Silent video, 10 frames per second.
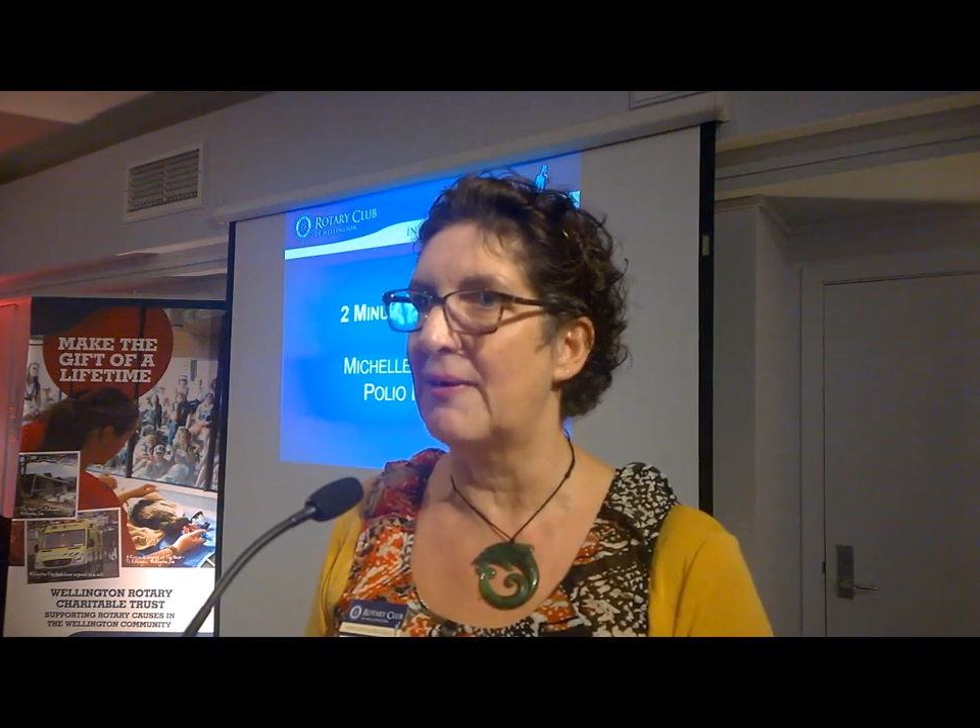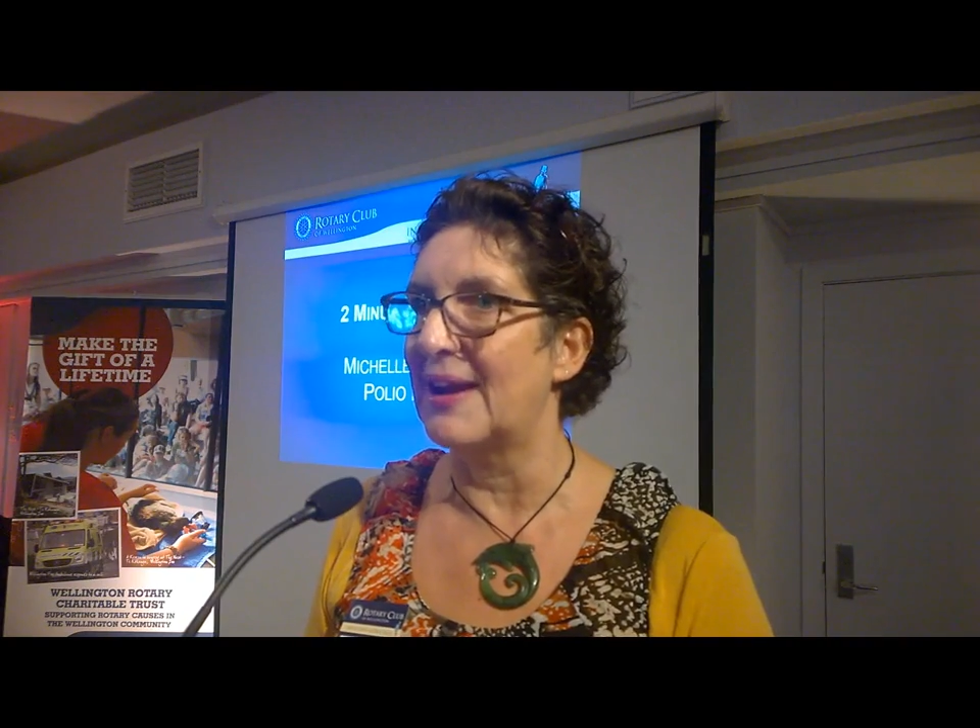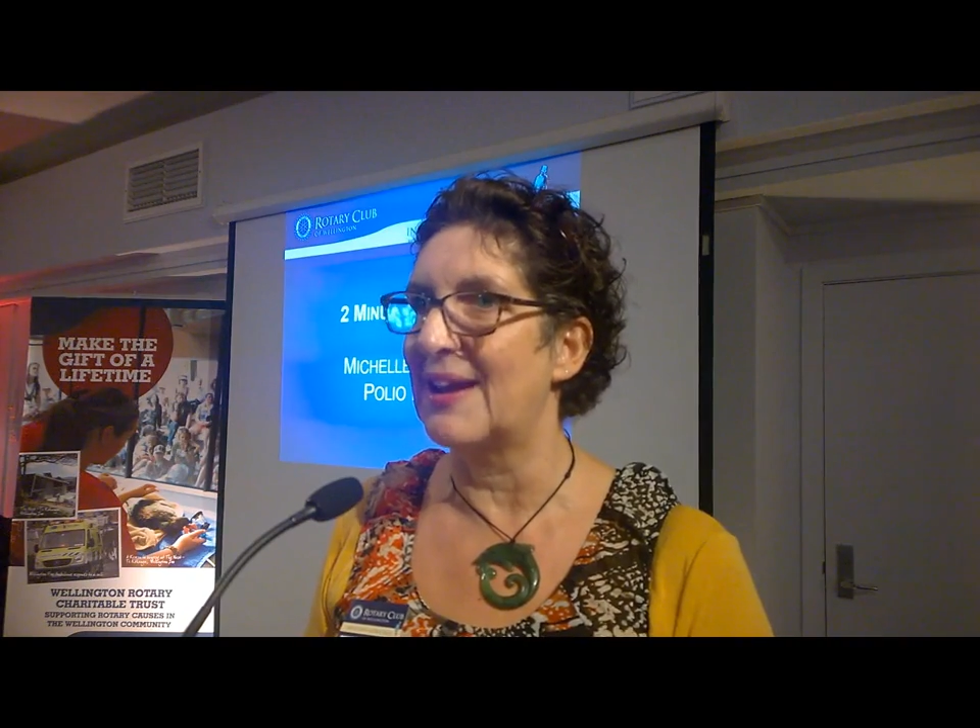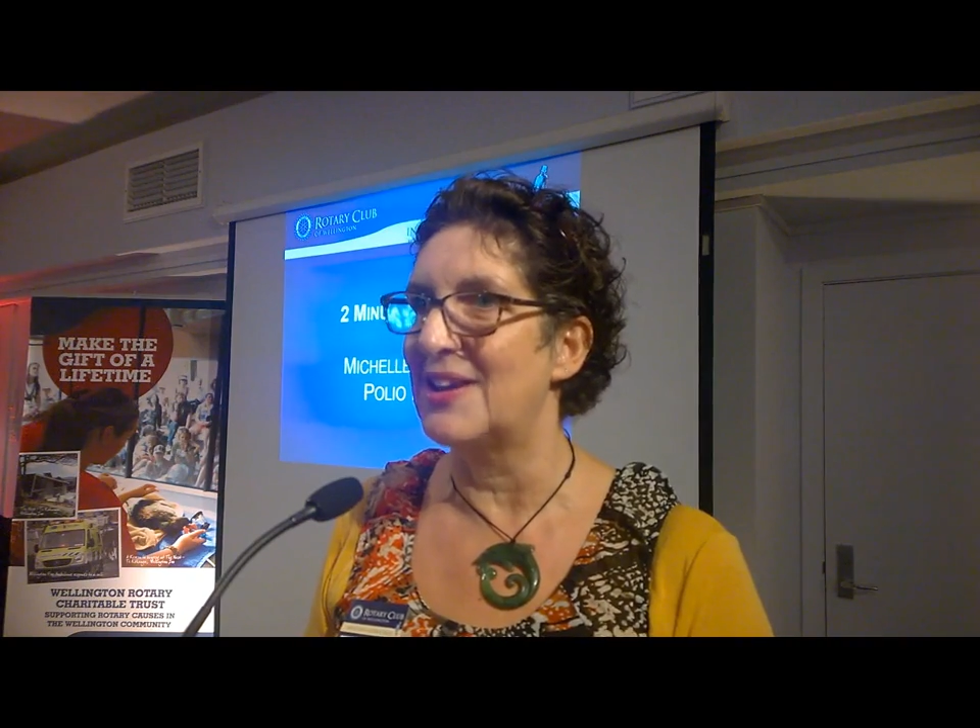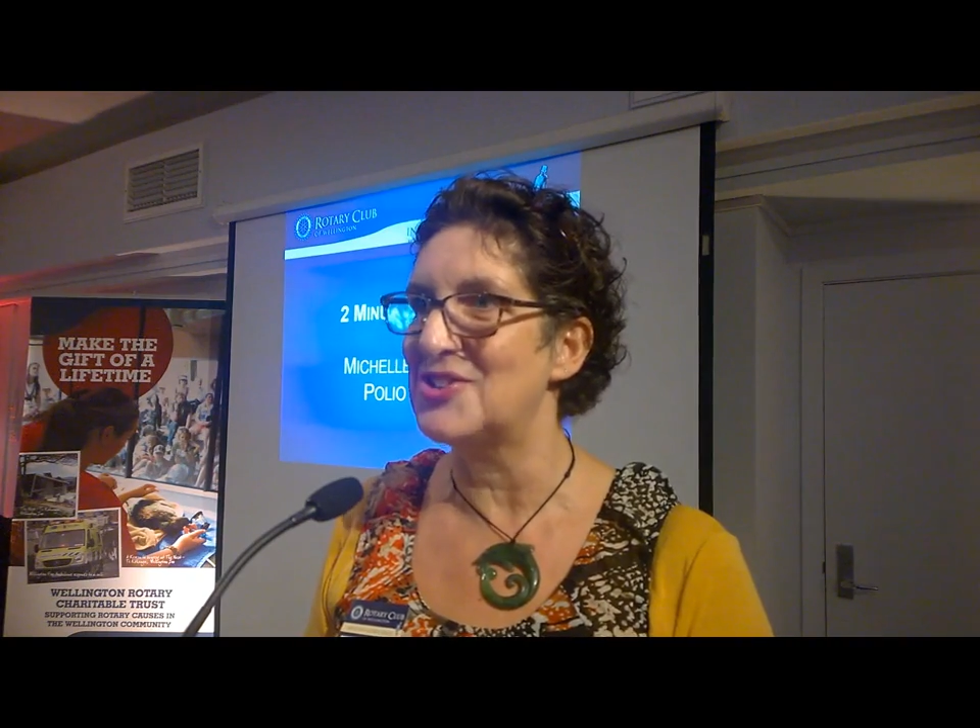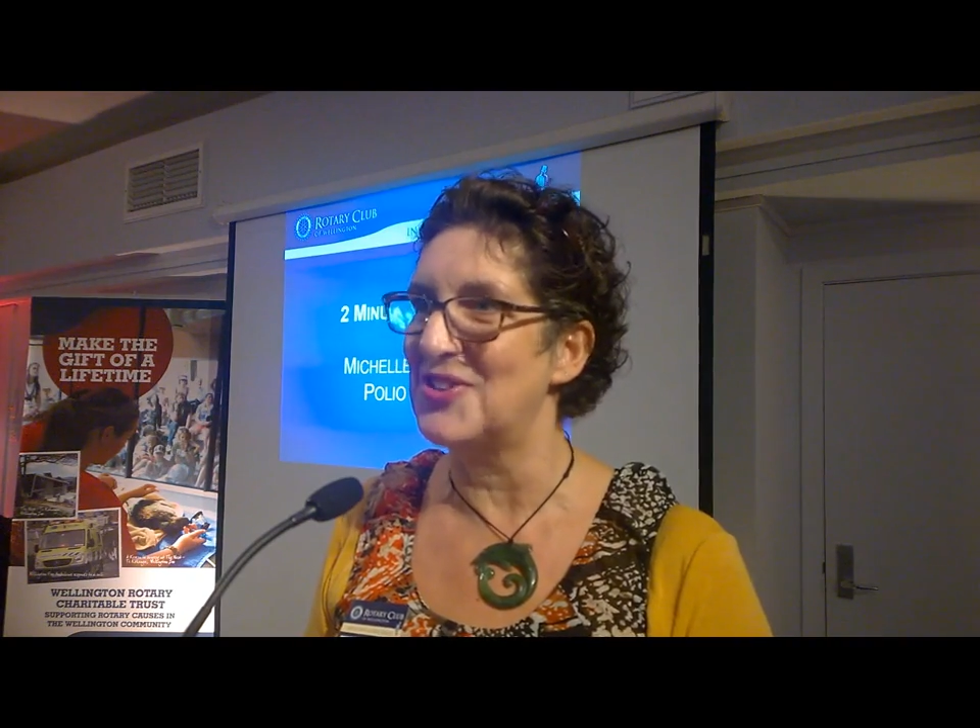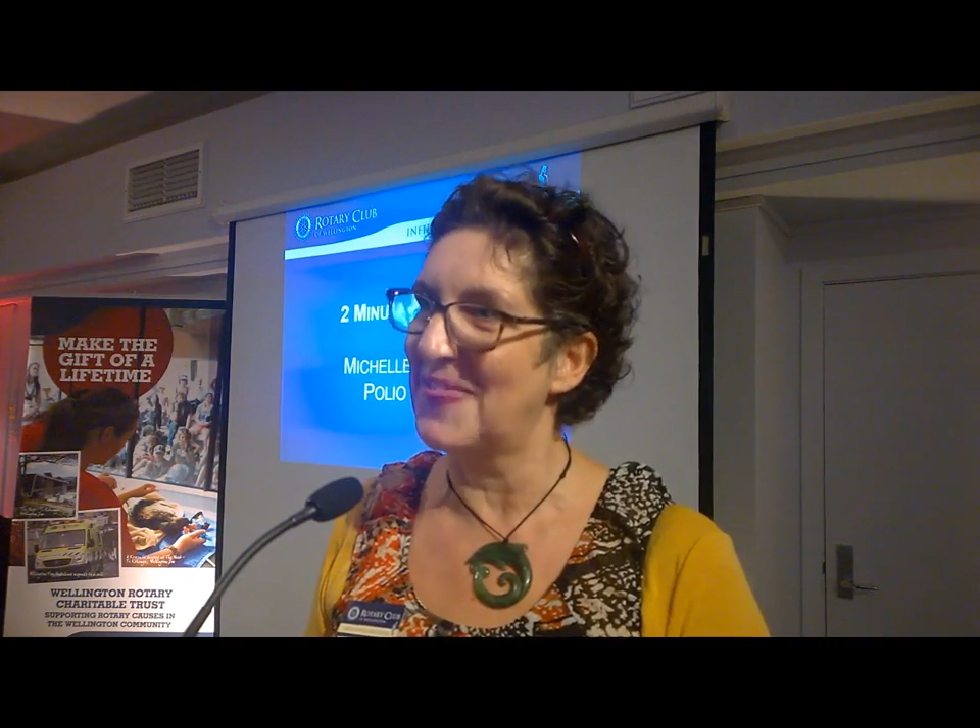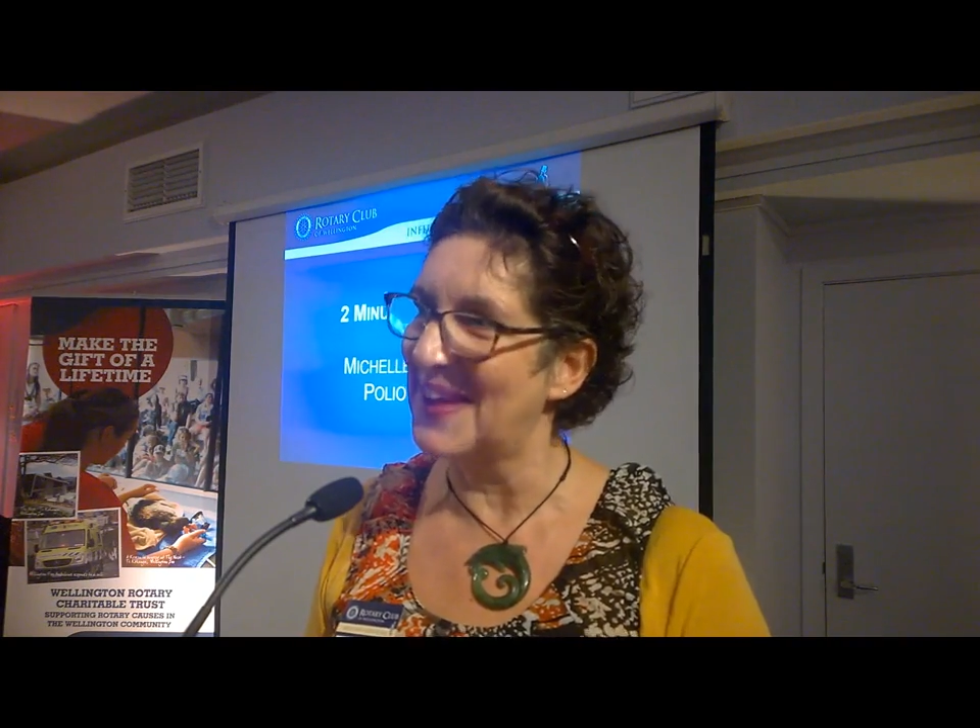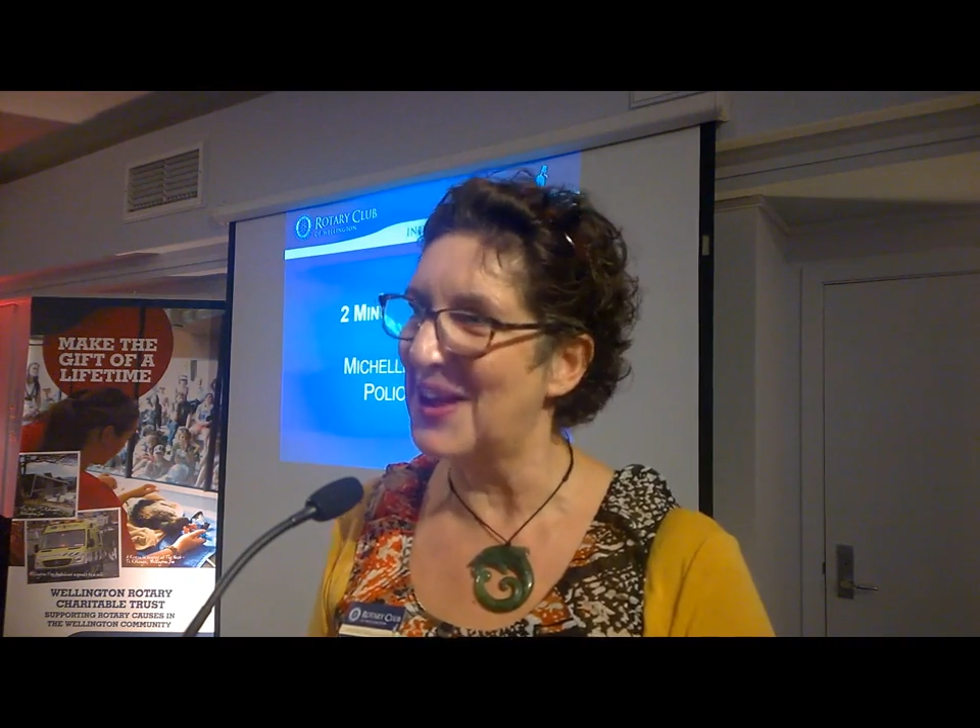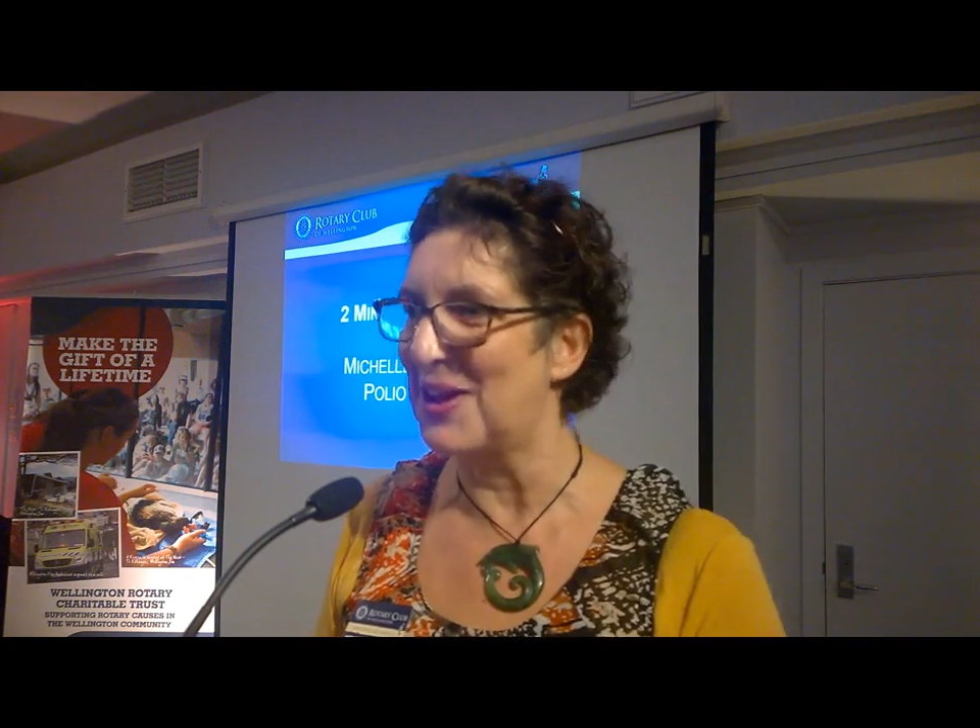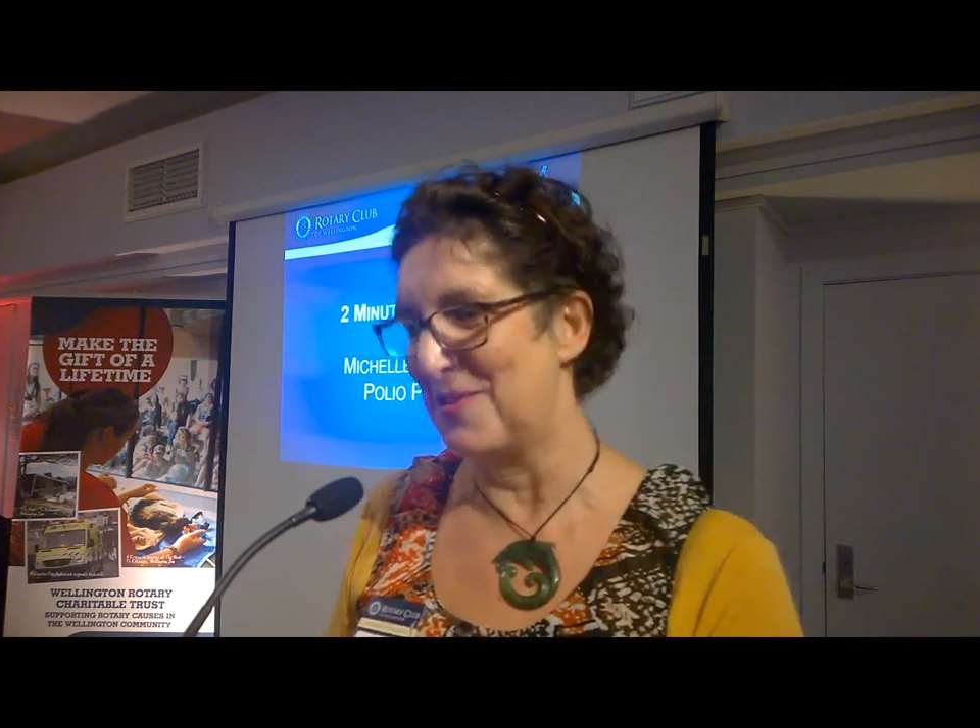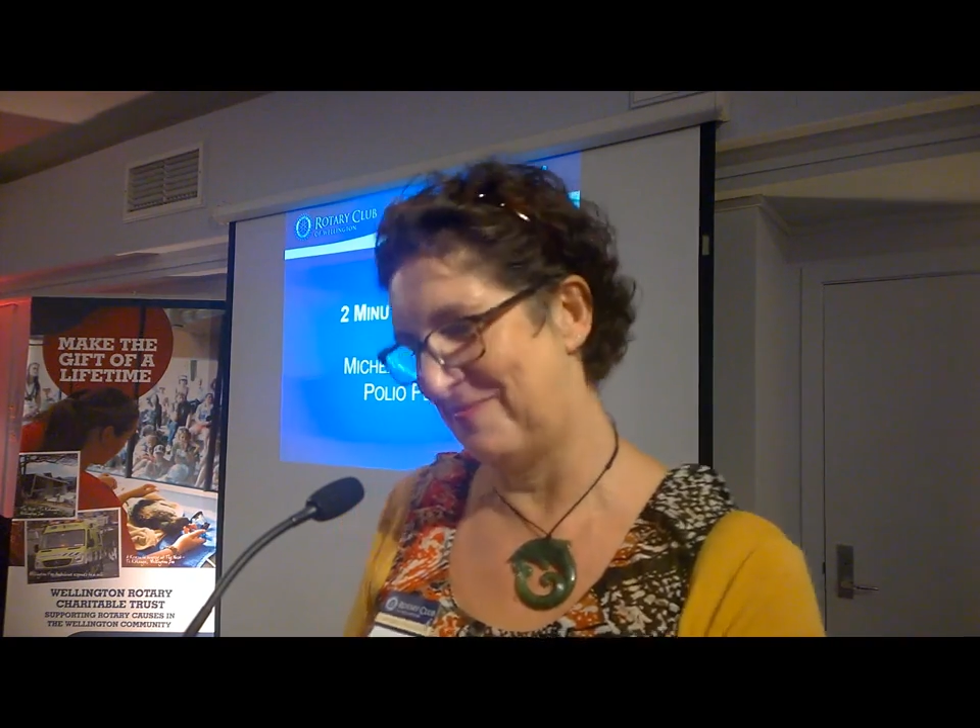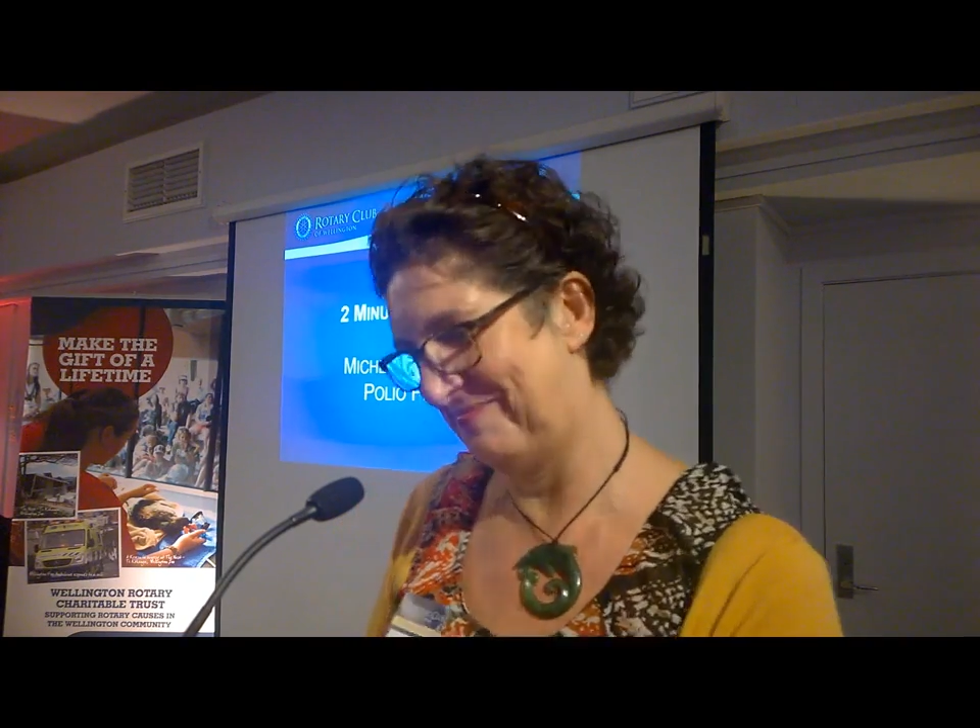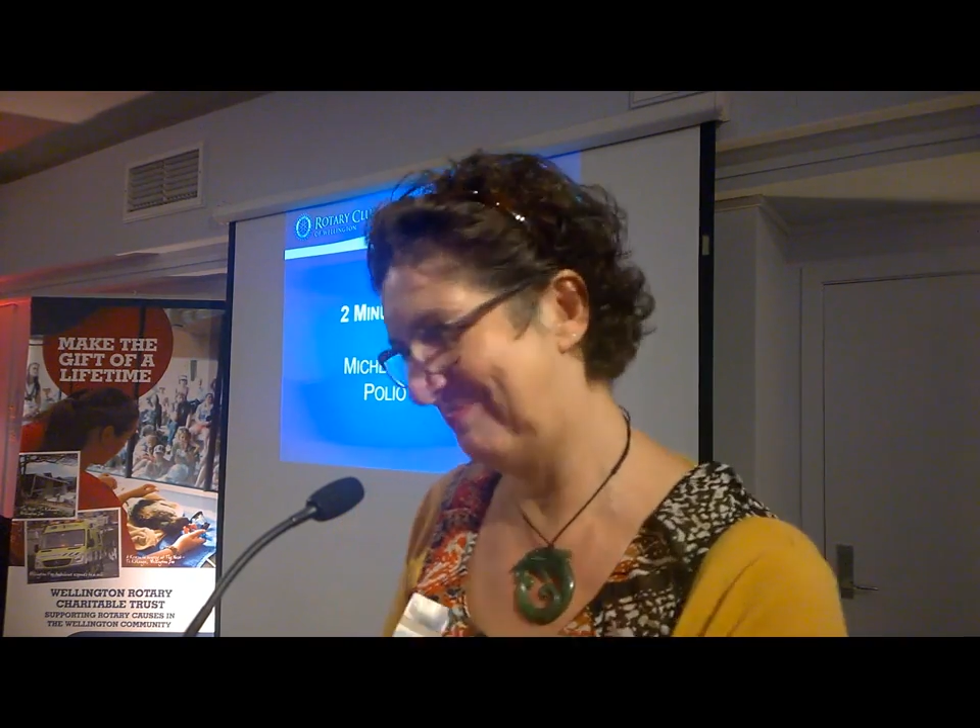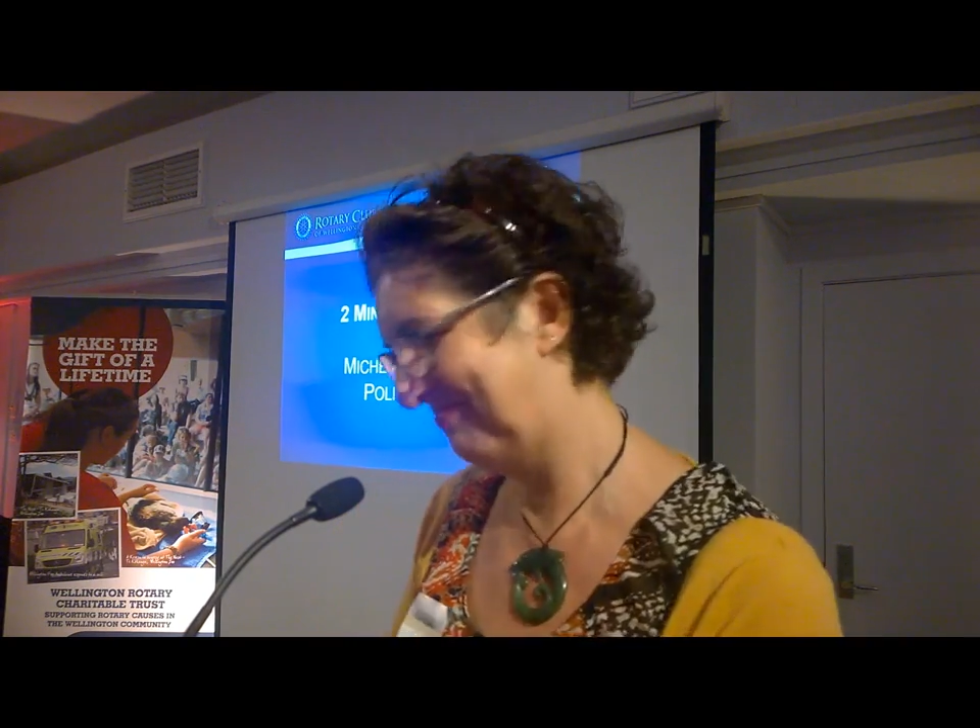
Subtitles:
eradication.